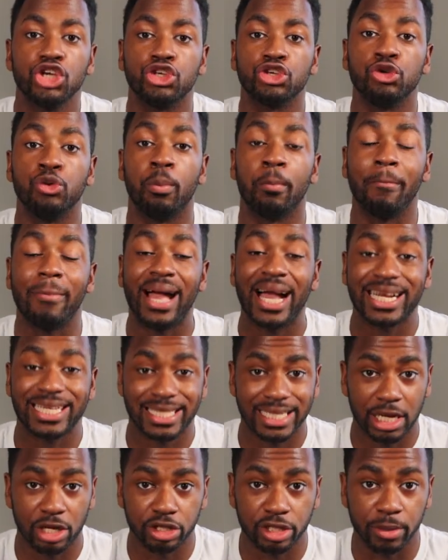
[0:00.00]
you
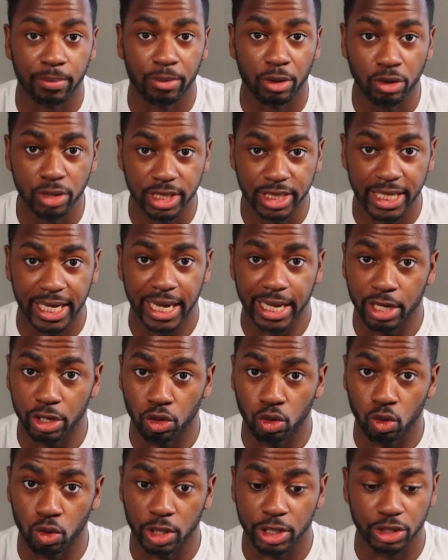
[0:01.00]
max out the bonus
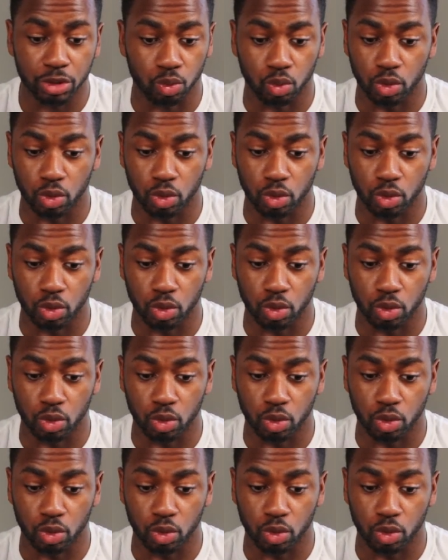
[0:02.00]
categories,